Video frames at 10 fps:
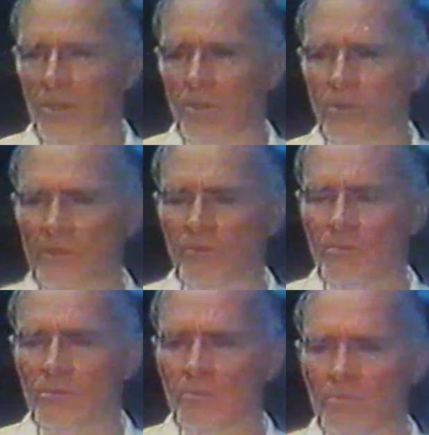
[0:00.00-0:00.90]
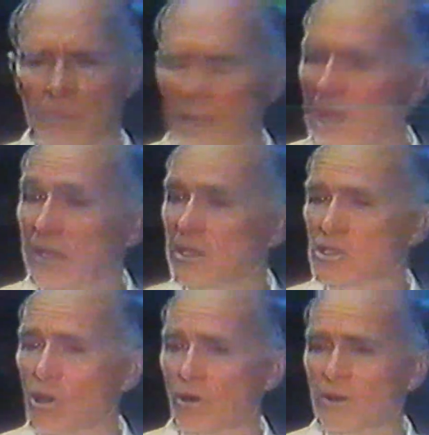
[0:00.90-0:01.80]
We've met, I guess,
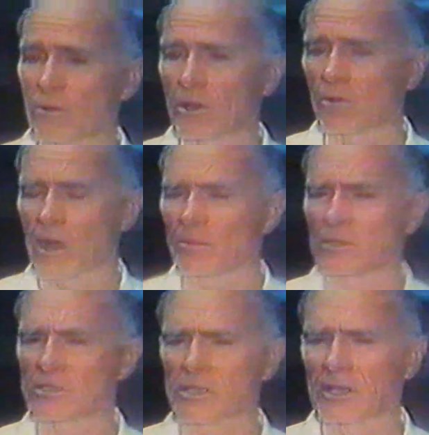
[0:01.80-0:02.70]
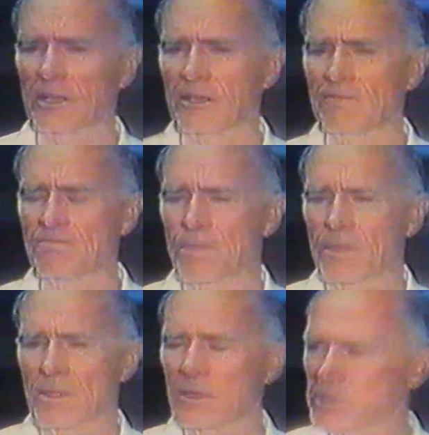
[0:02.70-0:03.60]
all their requirements today.
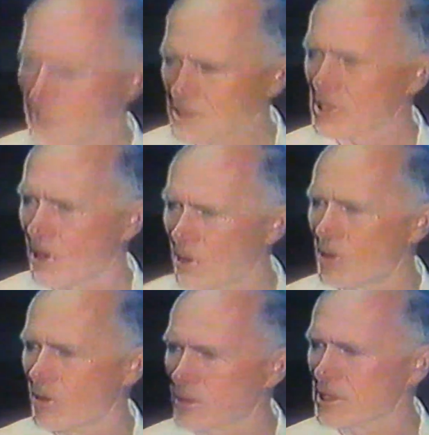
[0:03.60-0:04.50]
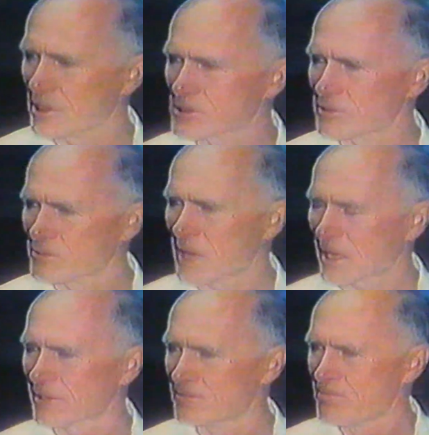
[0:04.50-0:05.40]
Six long years of
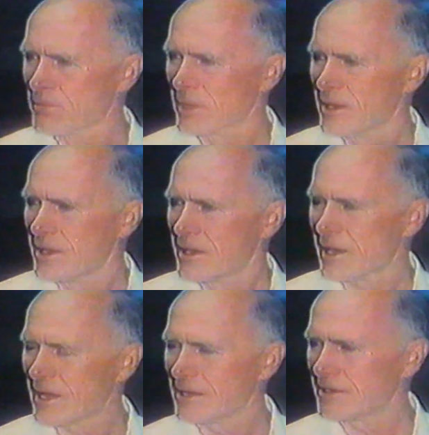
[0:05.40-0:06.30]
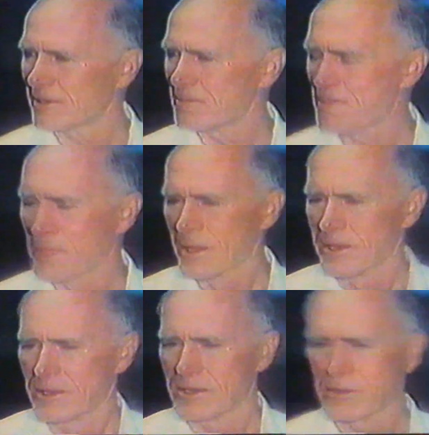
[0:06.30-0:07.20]
battle and um,
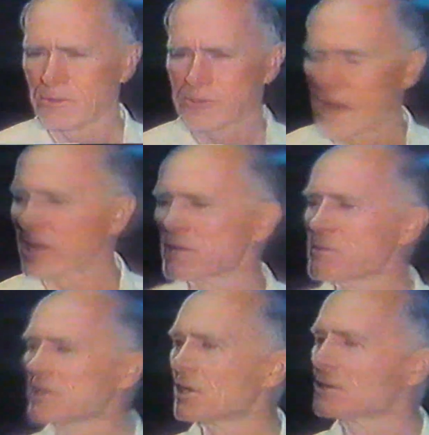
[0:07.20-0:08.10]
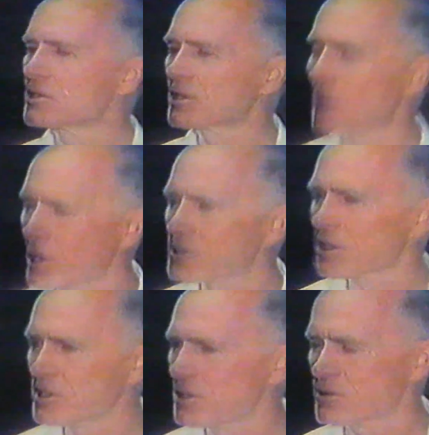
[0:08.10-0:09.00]
uh, trying to meet
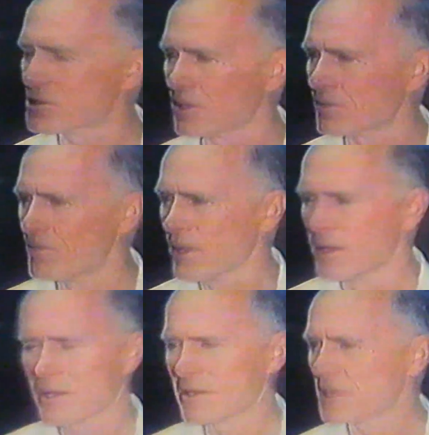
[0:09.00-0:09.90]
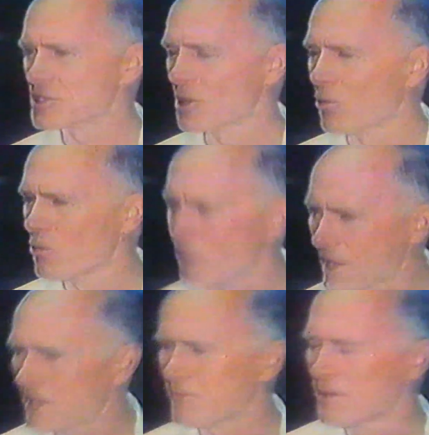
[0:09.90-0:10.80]
unconstitutional, and there's no
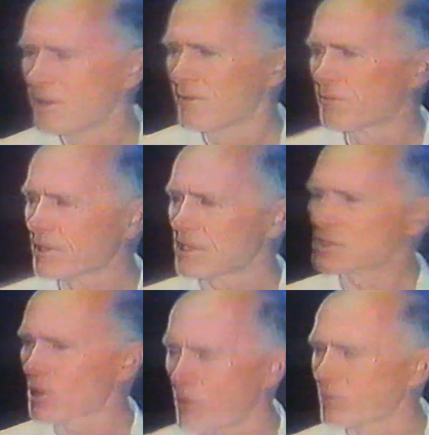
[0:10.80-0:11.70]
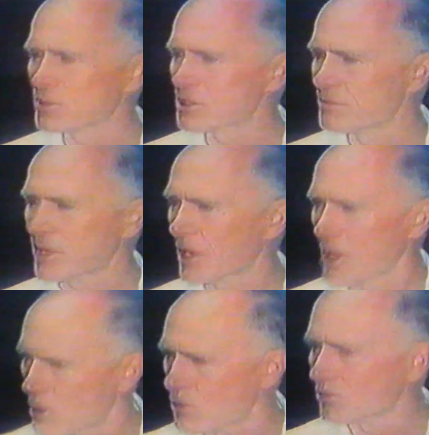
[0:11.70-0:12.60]
way for these homes to be
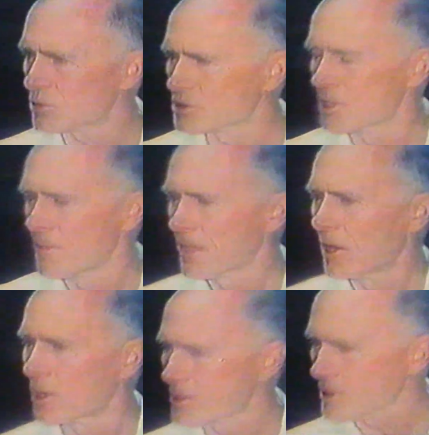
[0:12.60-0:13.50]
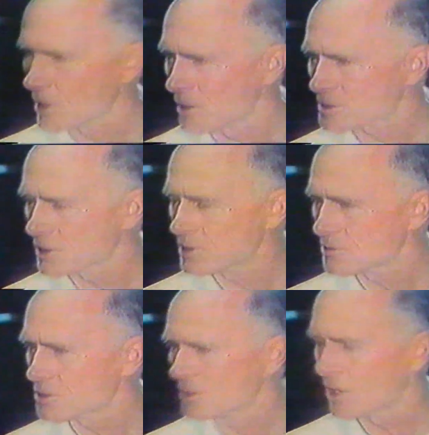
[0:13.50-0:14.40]
closed under the
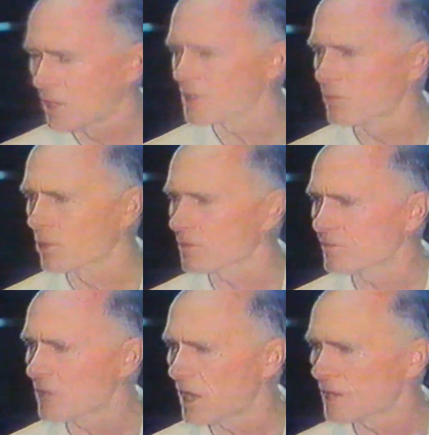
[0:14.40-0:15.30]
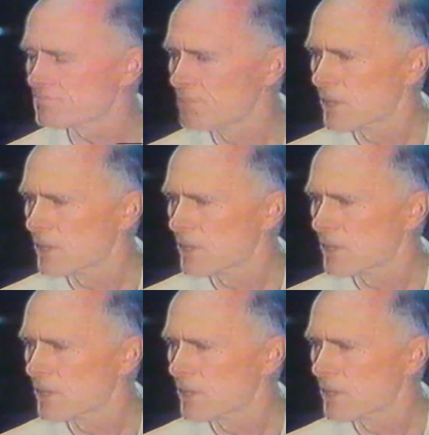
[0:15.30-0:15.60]
Constitution, under the Word of God.